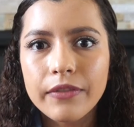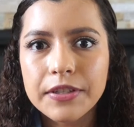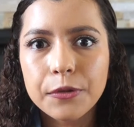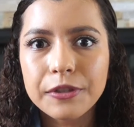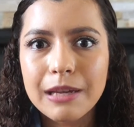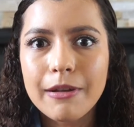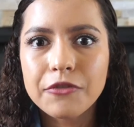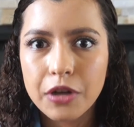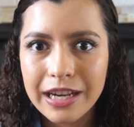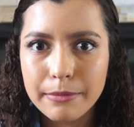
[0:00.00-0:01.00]
Every single time
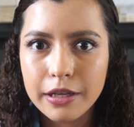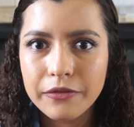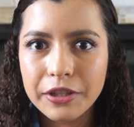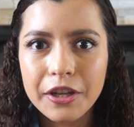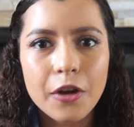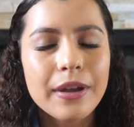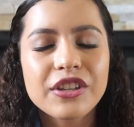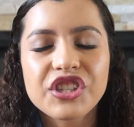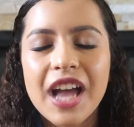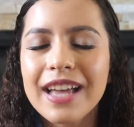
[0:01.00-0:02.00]
I've tried to make a video,
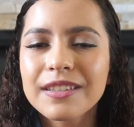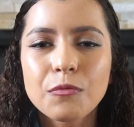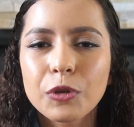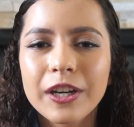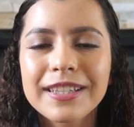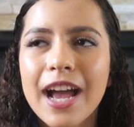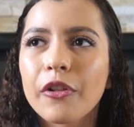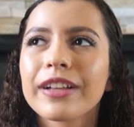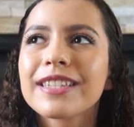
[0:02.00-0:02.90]
it just hasn't worked out.